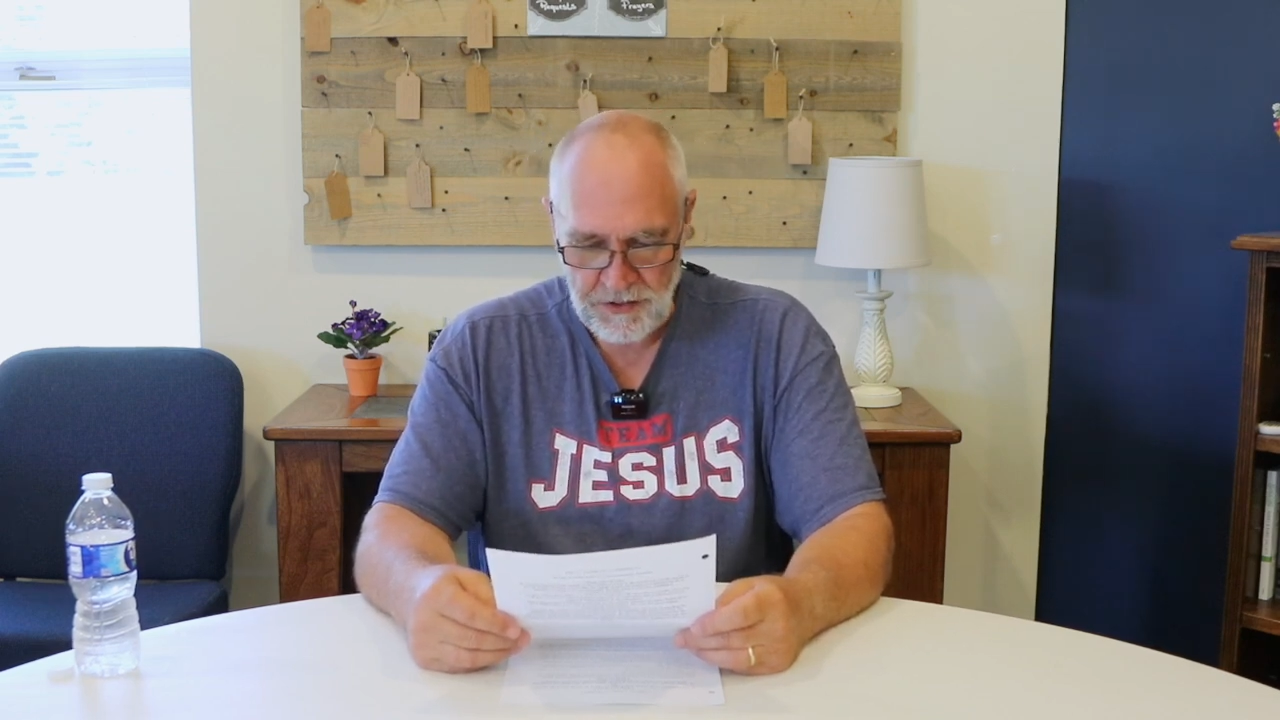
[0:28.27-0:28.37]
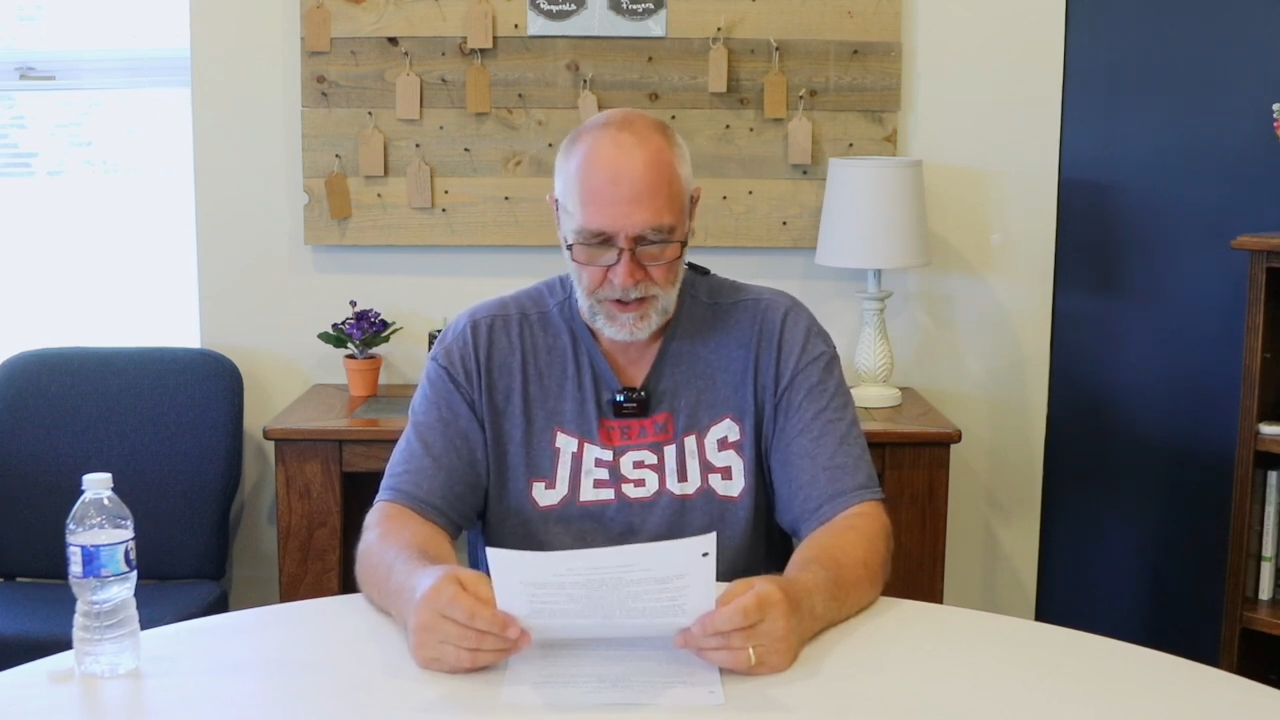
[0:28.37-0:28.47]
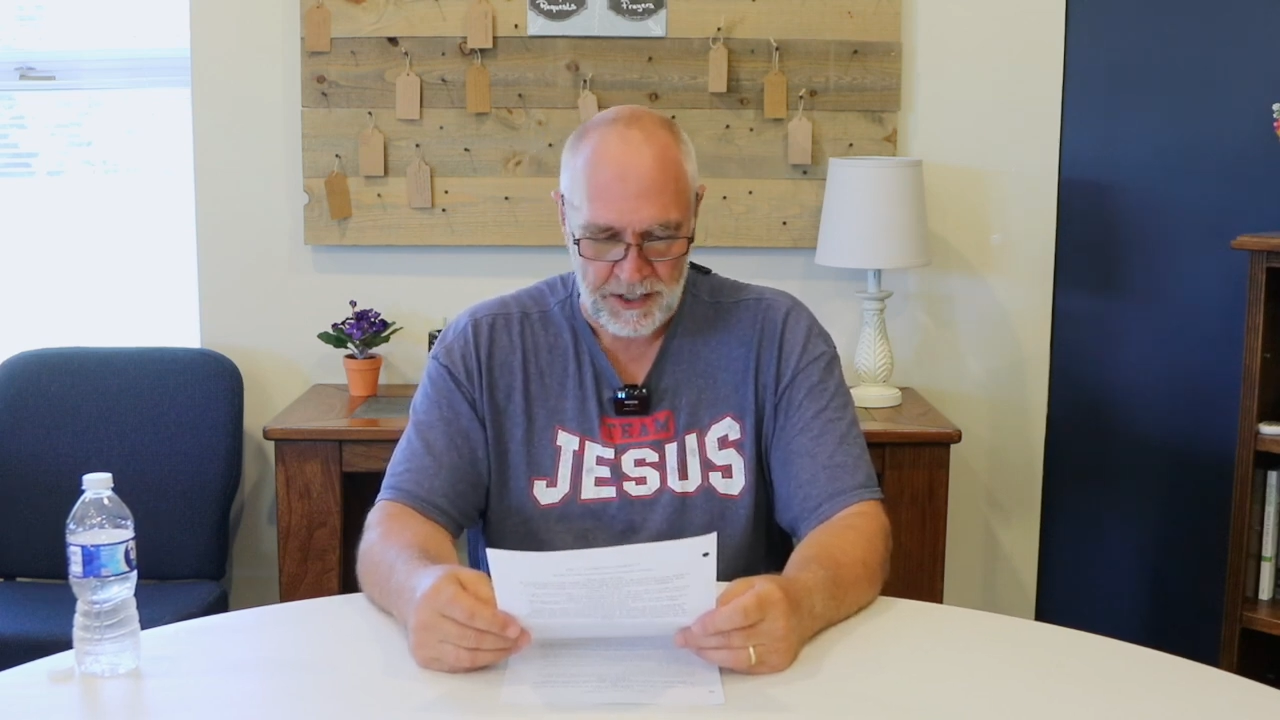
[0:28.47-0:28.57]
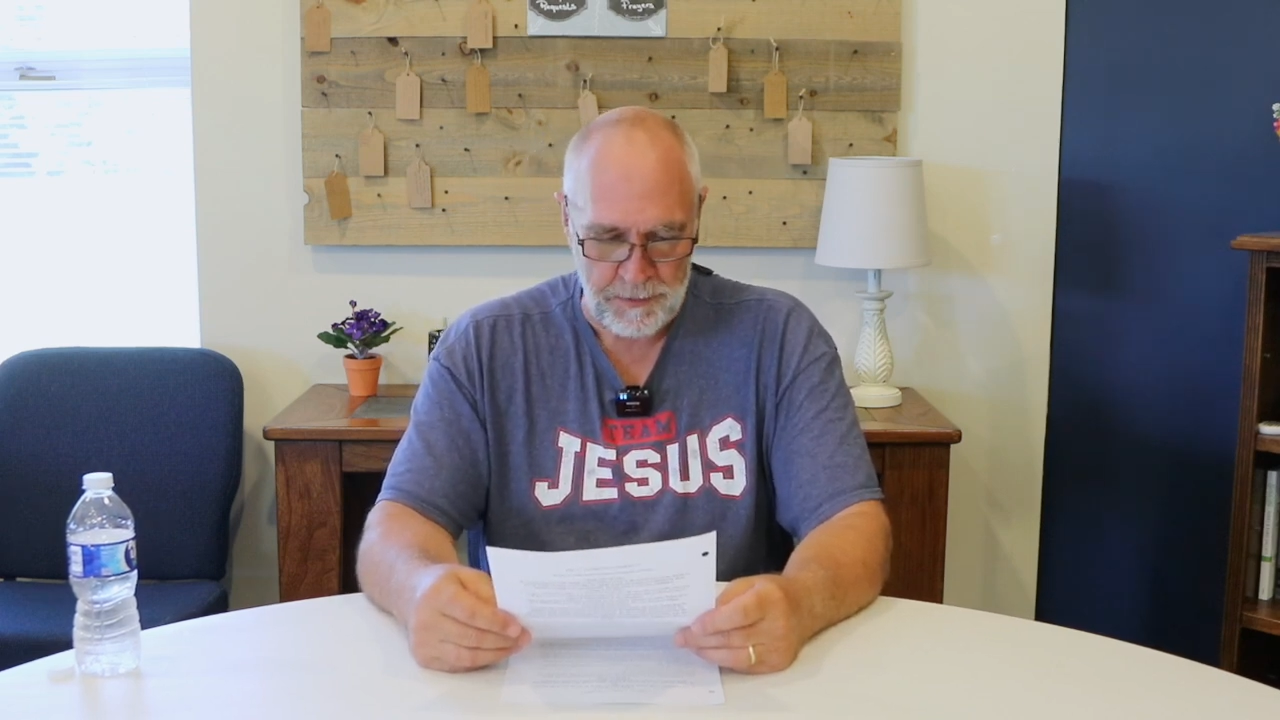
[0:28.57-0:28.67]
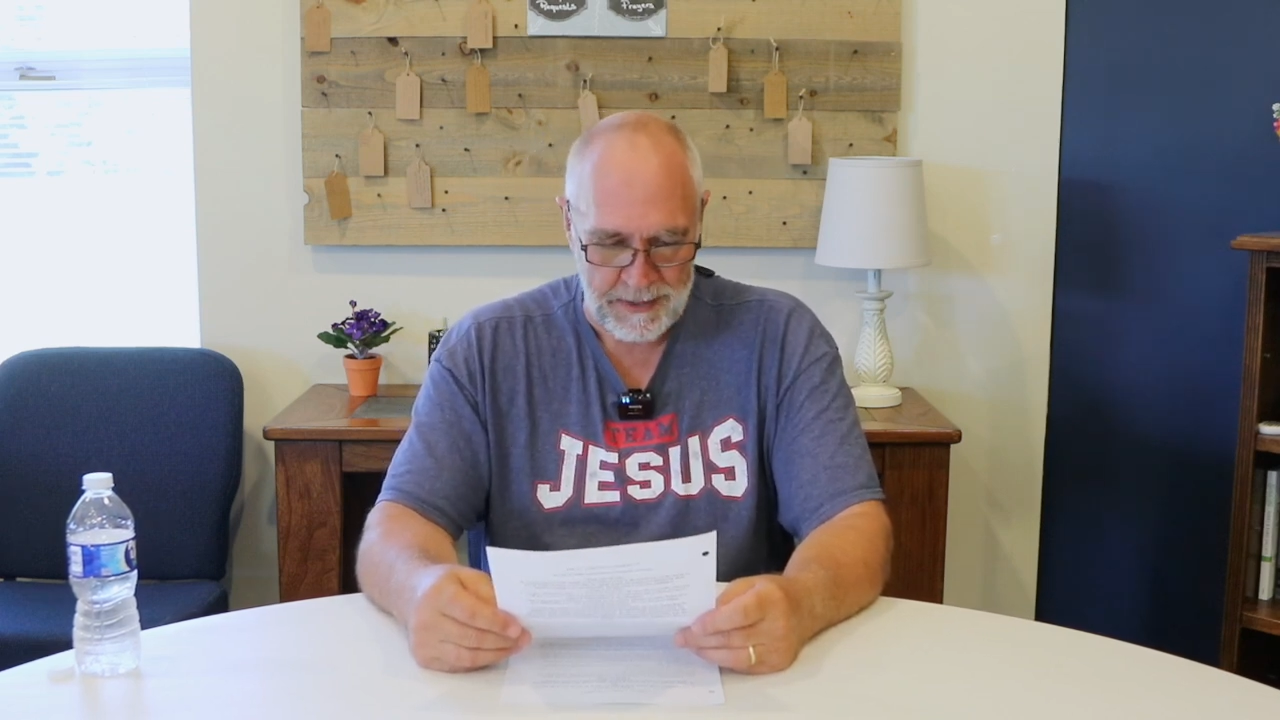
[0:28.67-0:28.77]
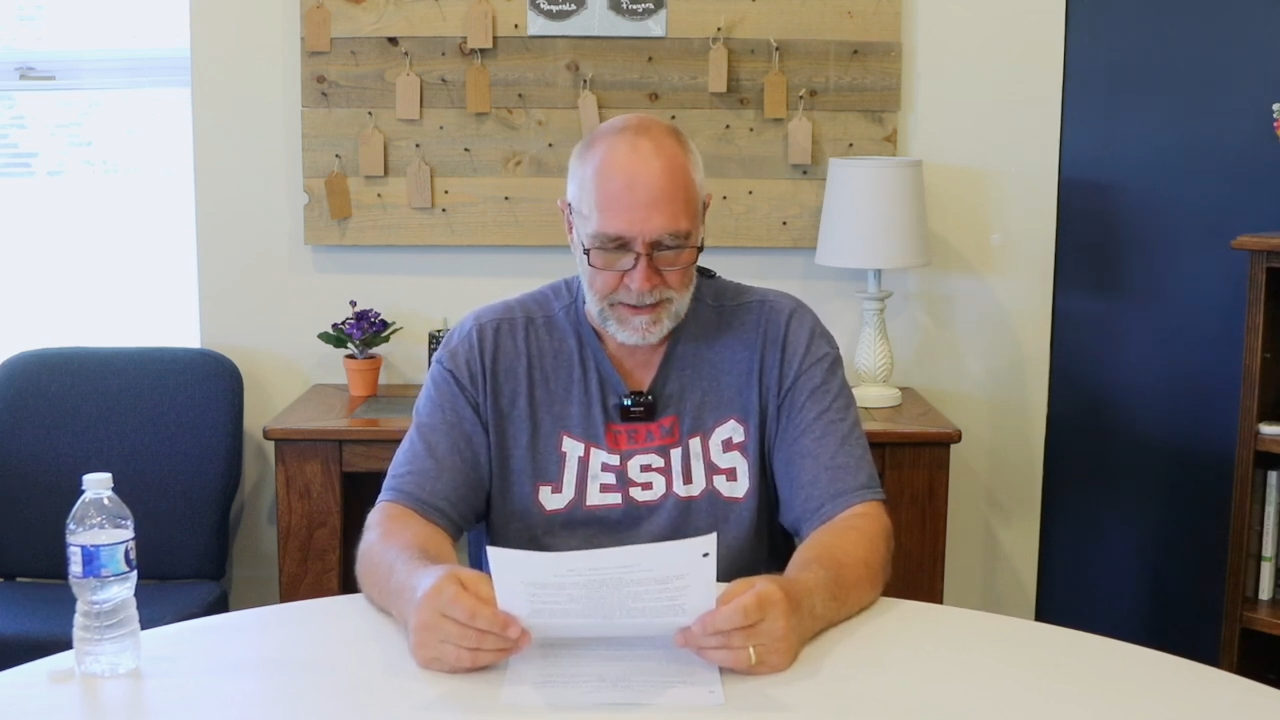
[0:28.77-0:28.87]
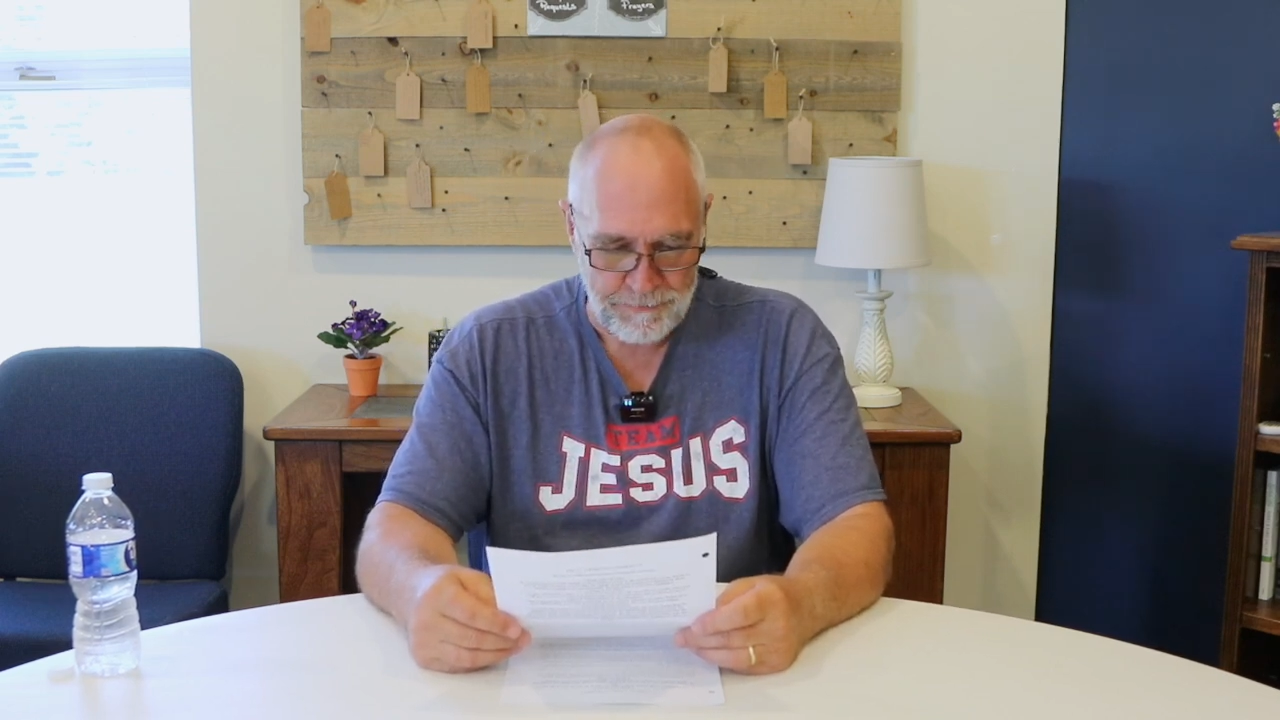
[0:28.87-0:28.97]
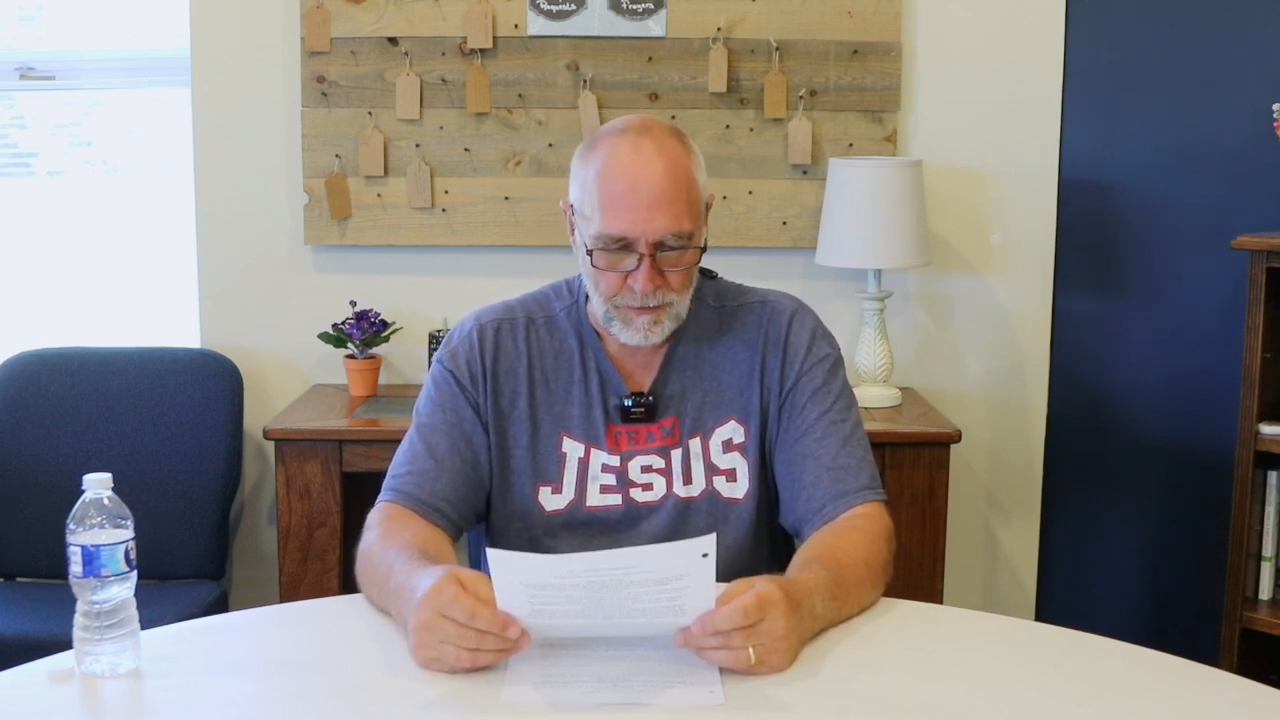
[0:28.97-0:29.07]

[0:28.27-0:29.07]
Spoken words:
judgment.